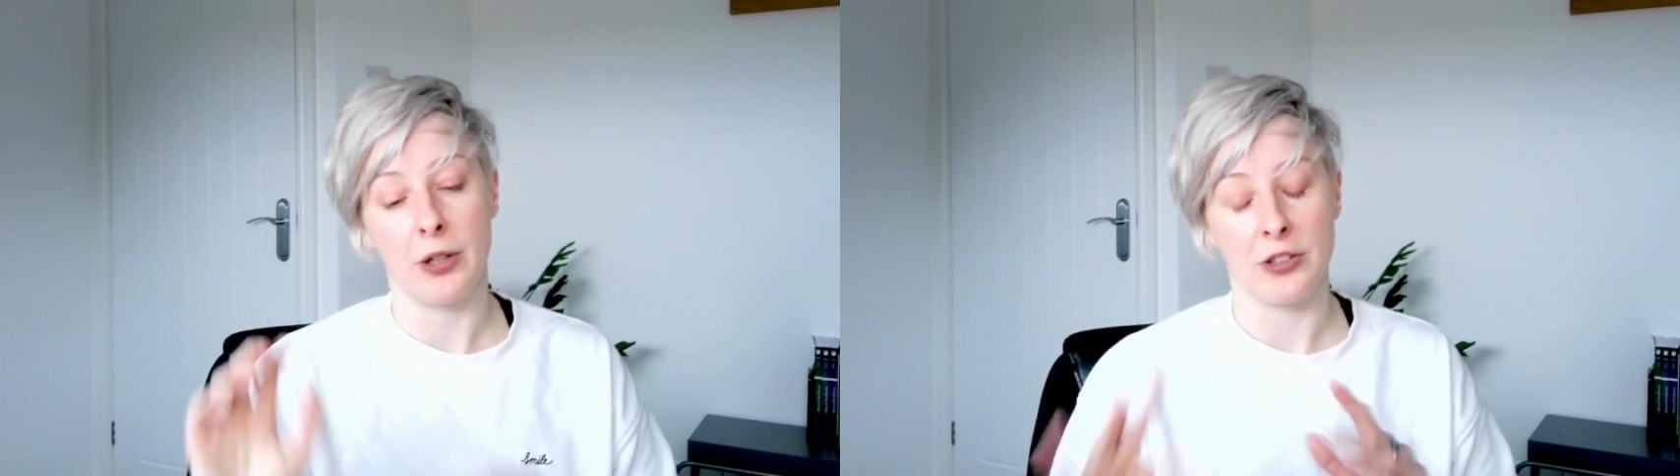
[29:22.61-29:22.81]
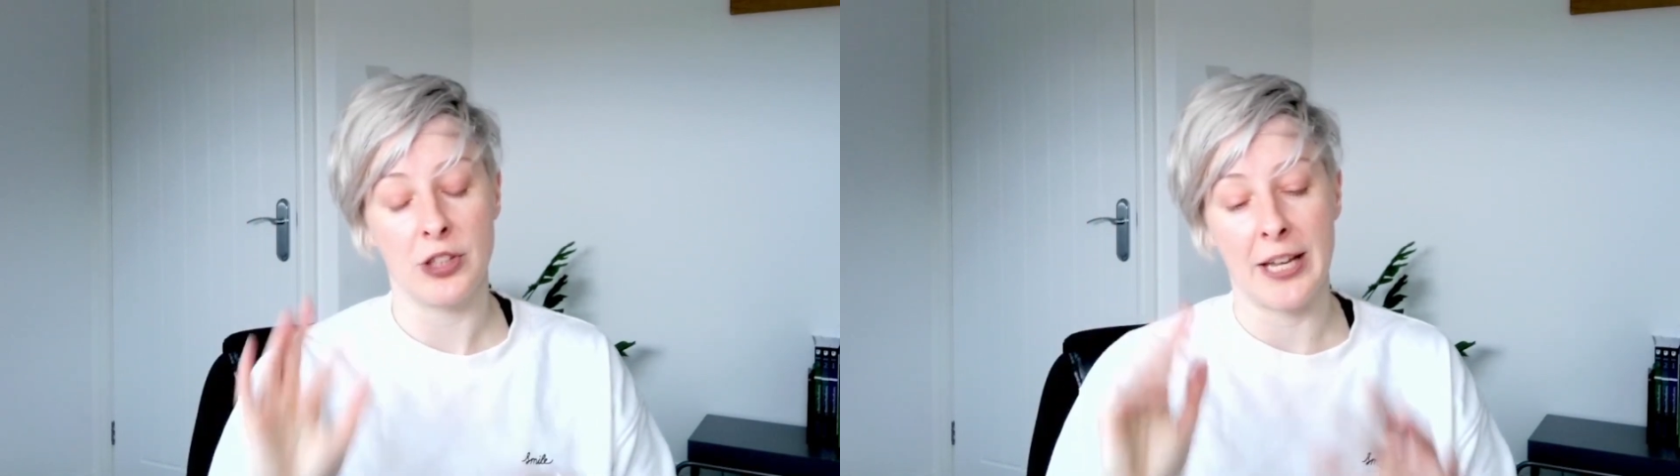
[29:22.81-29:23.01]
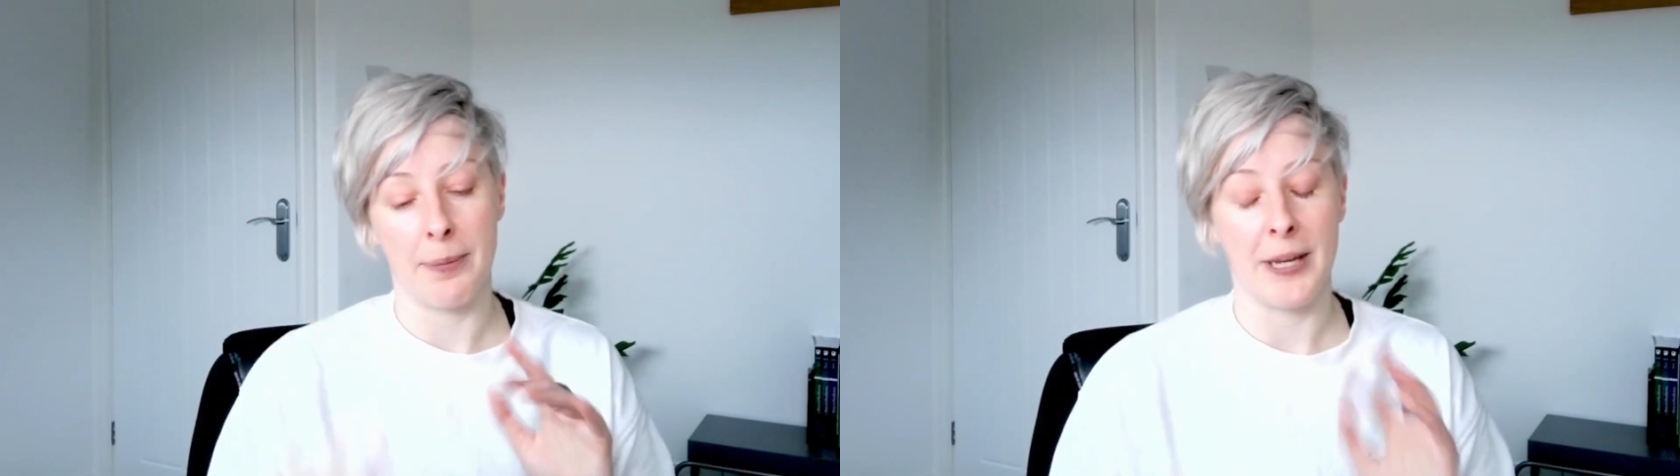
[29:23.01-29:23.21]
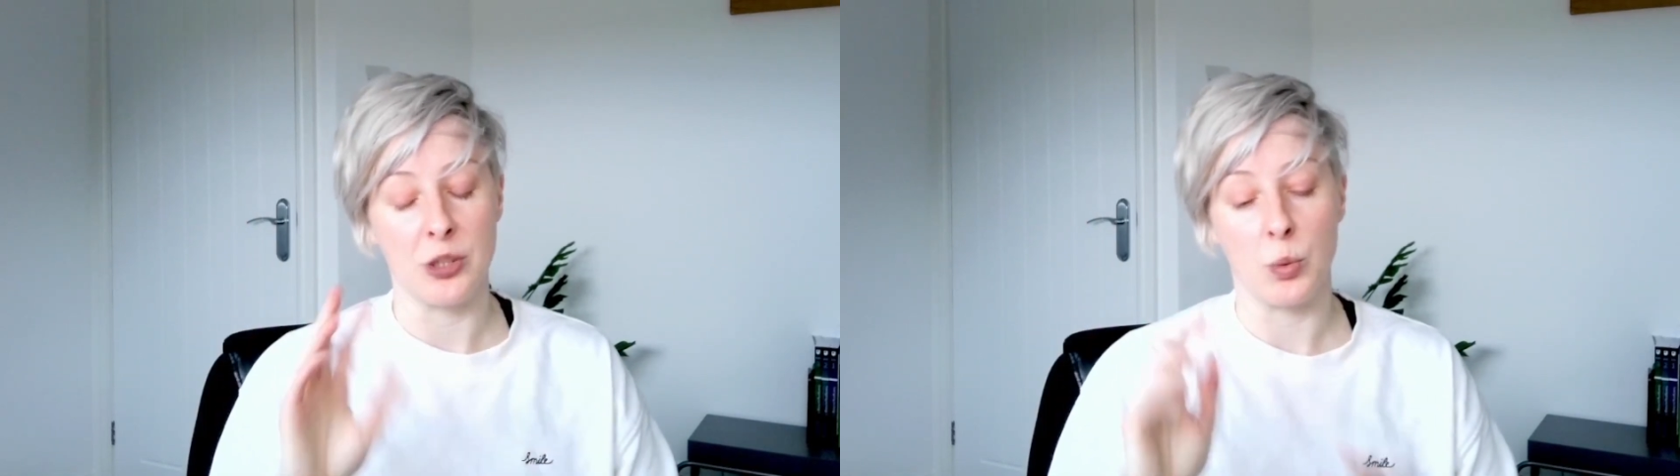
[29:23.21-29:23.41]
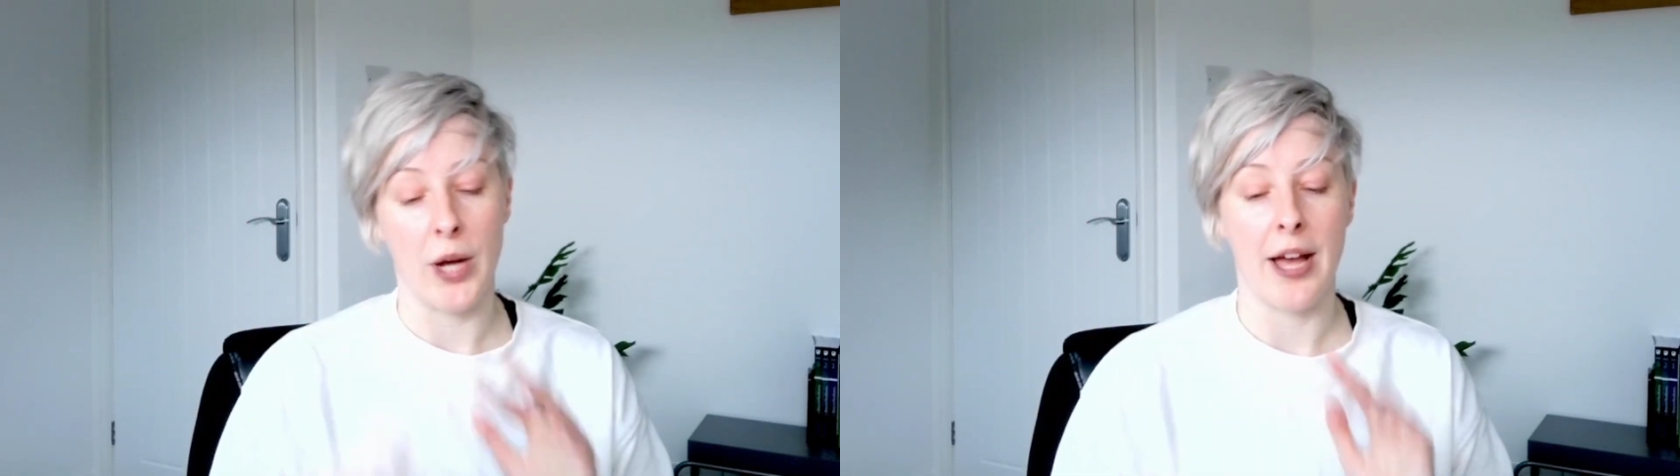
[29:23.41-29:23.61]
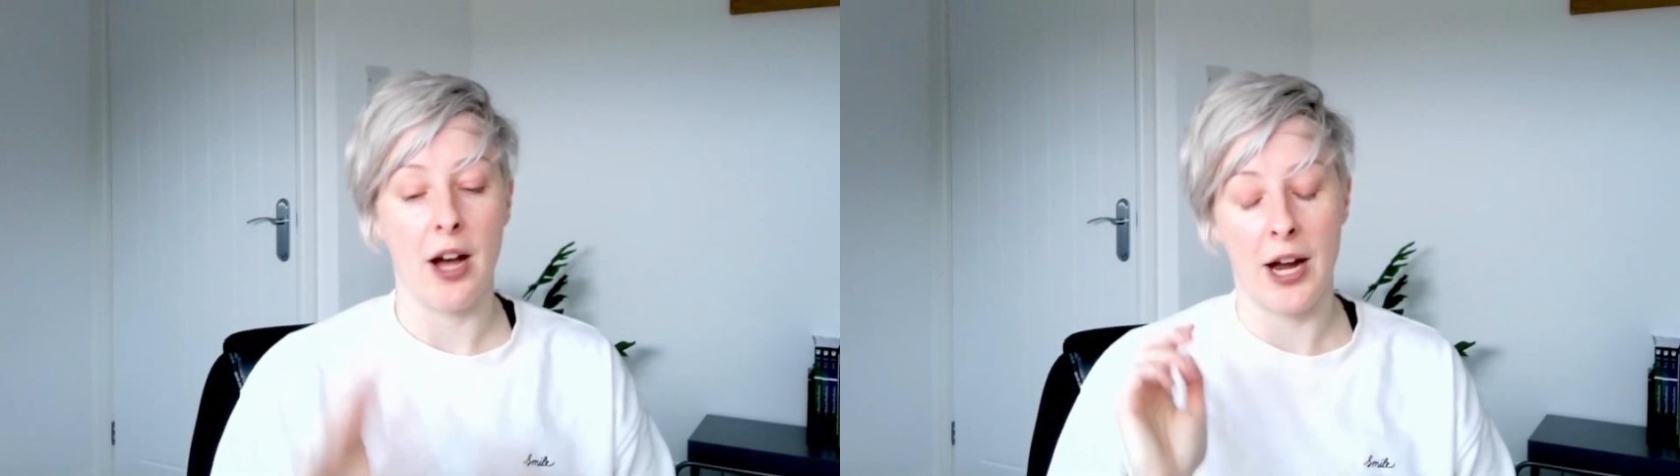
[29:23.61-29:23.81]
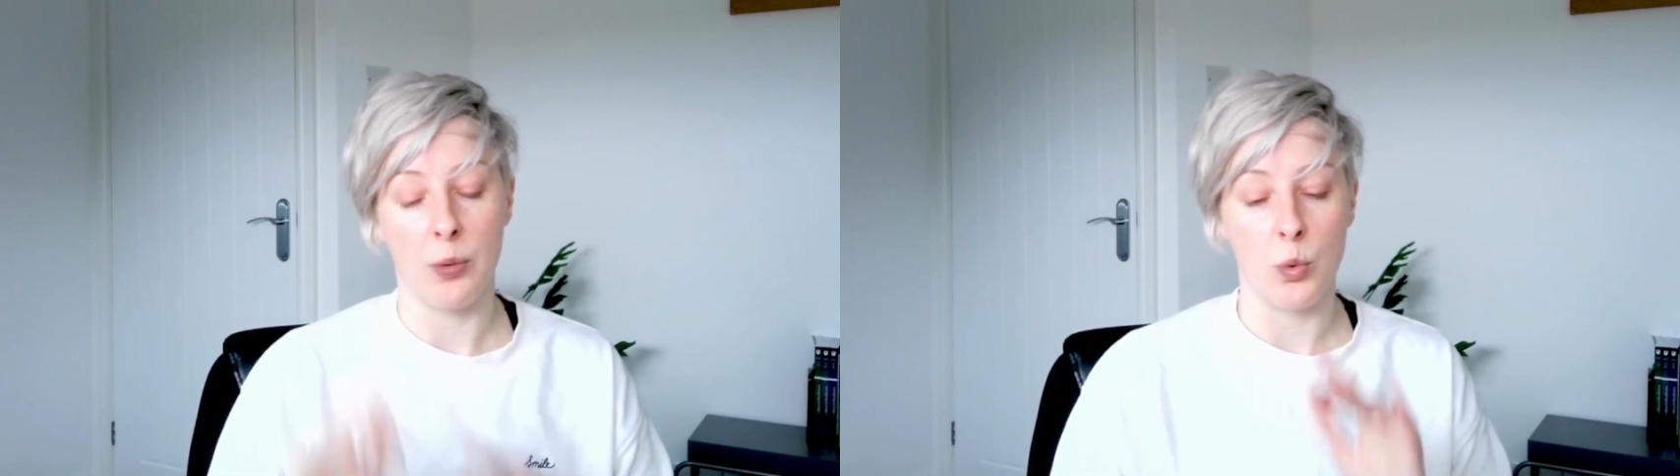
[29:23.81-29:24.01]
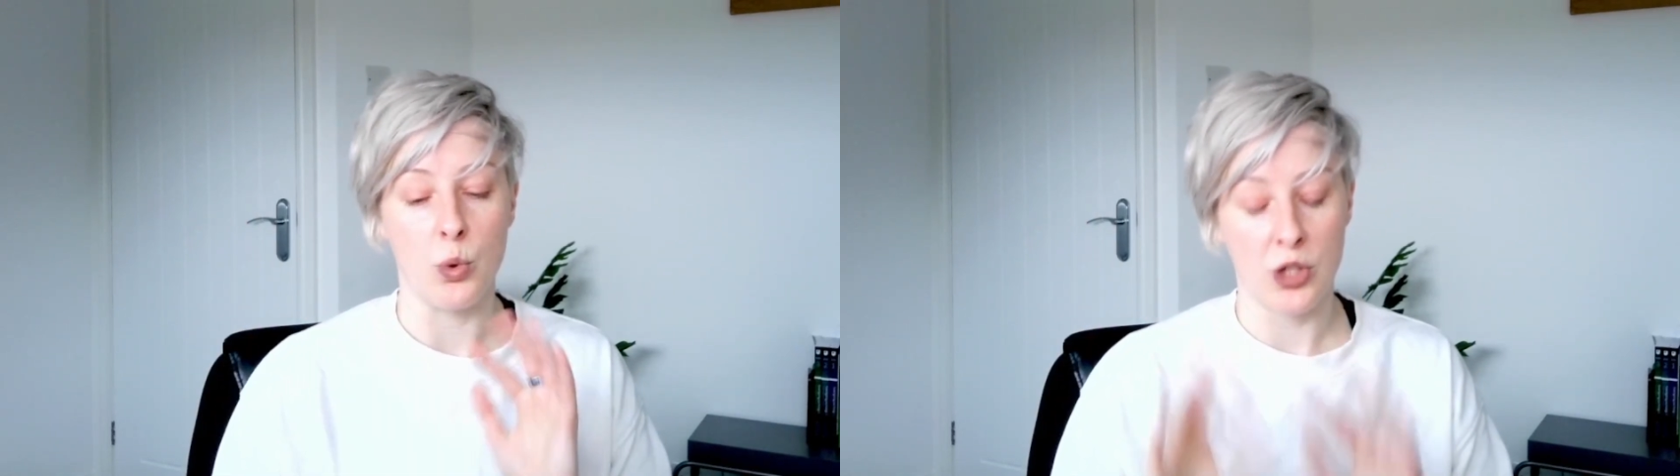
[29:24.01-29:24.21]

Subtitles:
this database where I will